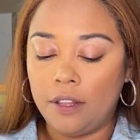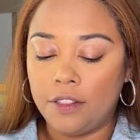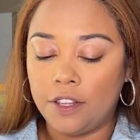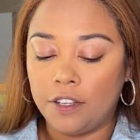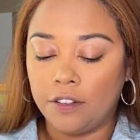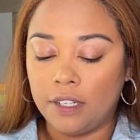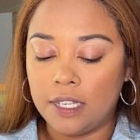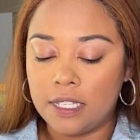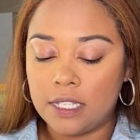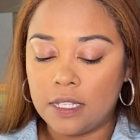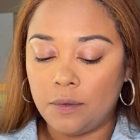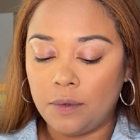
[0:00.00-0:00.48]
the
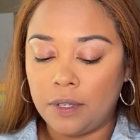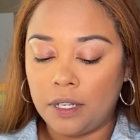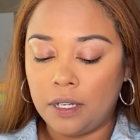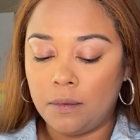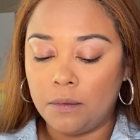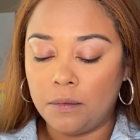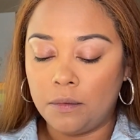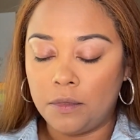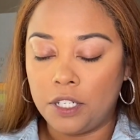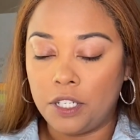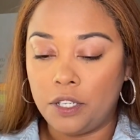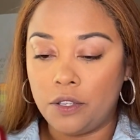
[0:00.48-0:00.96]
reason why
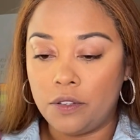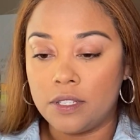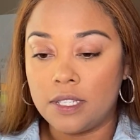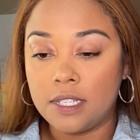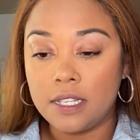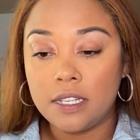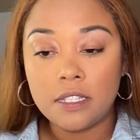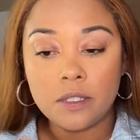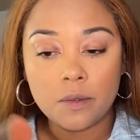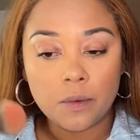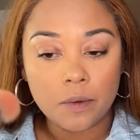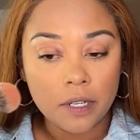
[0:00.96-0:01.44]
I'm going to use
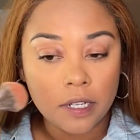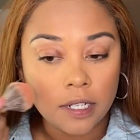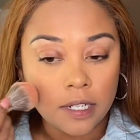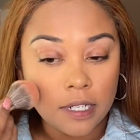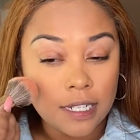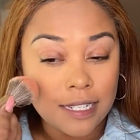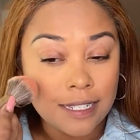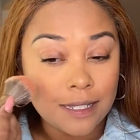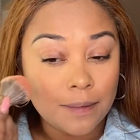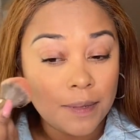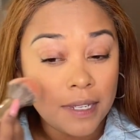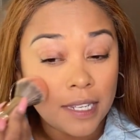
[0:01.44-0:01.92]
this one
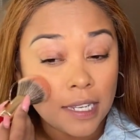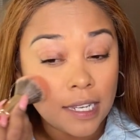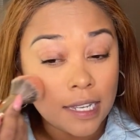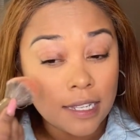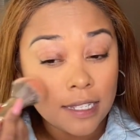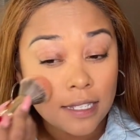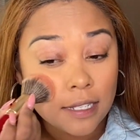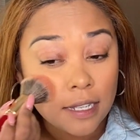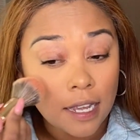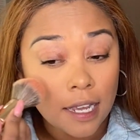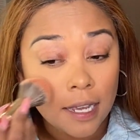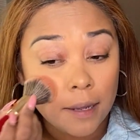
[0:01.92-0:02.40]
is
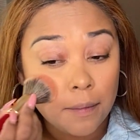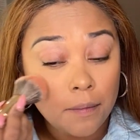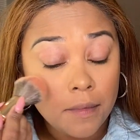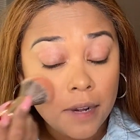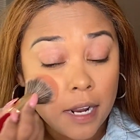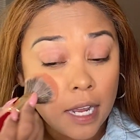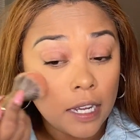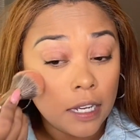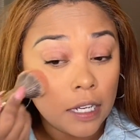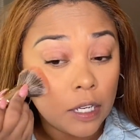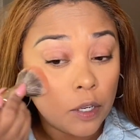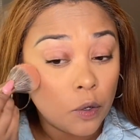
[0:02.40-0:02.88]
because I'm
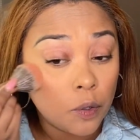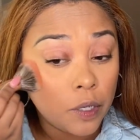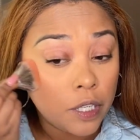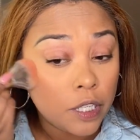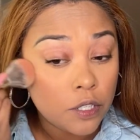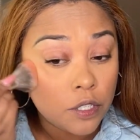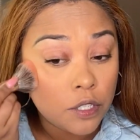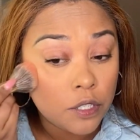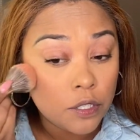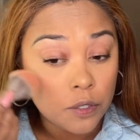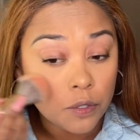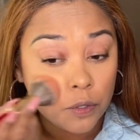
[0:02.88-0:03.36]
not going
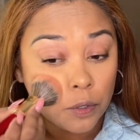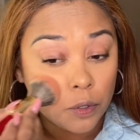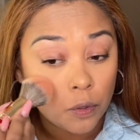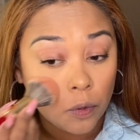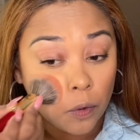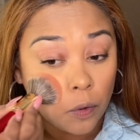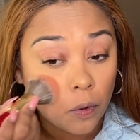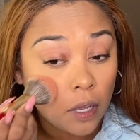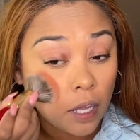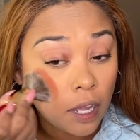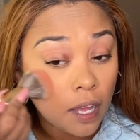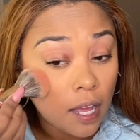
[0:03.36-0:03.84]

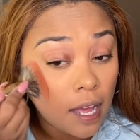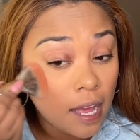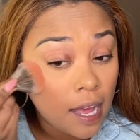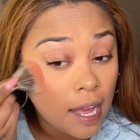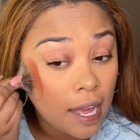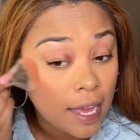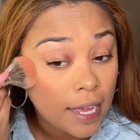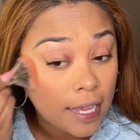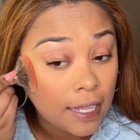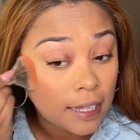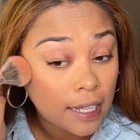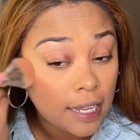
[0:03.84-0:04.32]
to
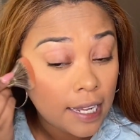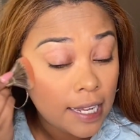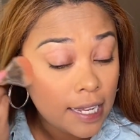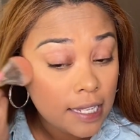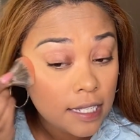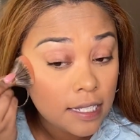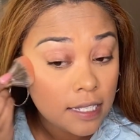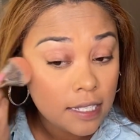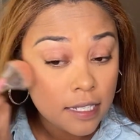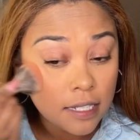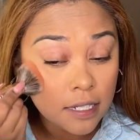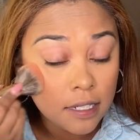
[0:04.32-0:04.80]

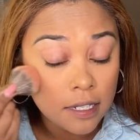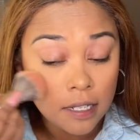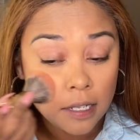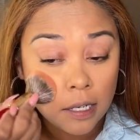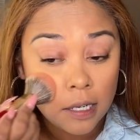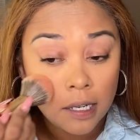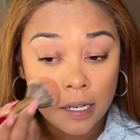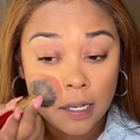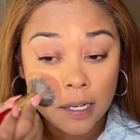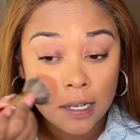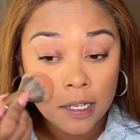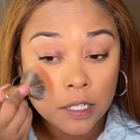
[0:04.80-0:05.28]
highlight.
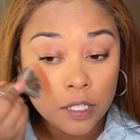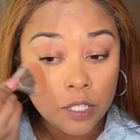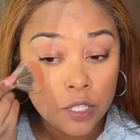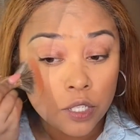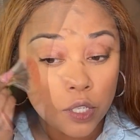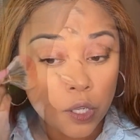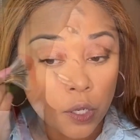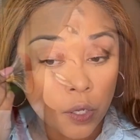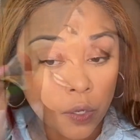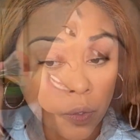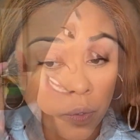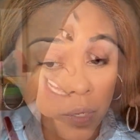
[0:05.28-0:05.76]

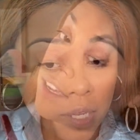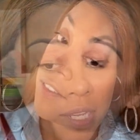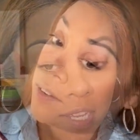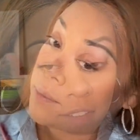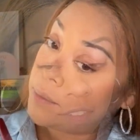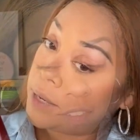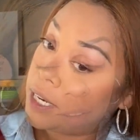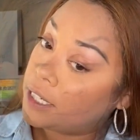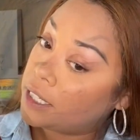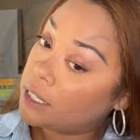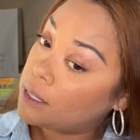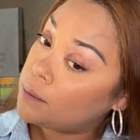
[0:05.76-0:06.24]
So I'm
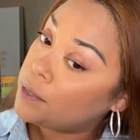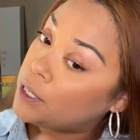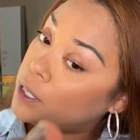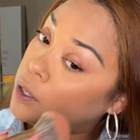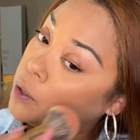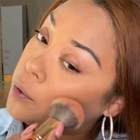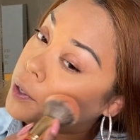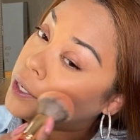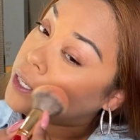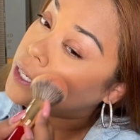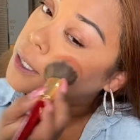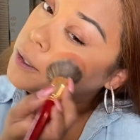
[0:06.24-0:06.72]
not going to be
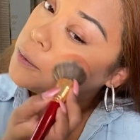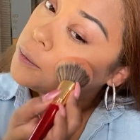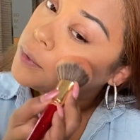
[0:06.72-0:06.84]
going in